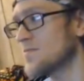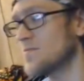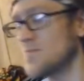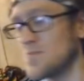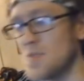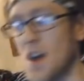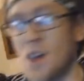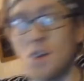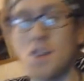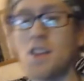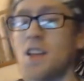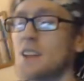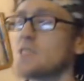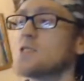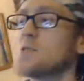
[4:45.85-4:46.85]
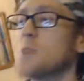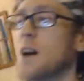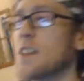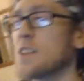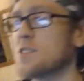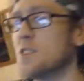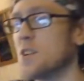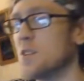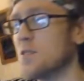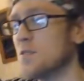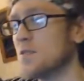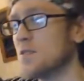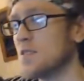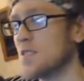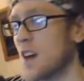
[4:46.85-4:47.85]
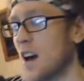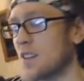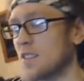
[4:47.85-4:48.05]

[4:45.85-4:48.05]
I really like the smiley too. I